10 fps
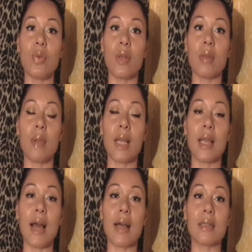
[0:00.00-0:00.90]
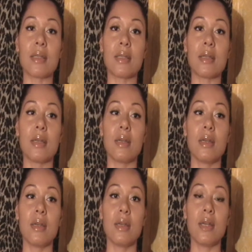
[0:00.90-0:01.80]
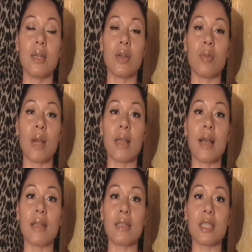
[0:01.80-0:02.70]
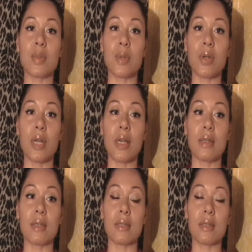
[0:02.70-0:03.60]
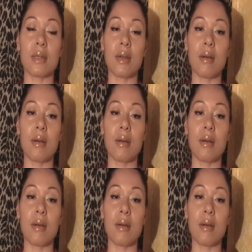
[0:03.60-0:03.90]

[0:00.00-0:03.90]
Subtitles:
with my last experience,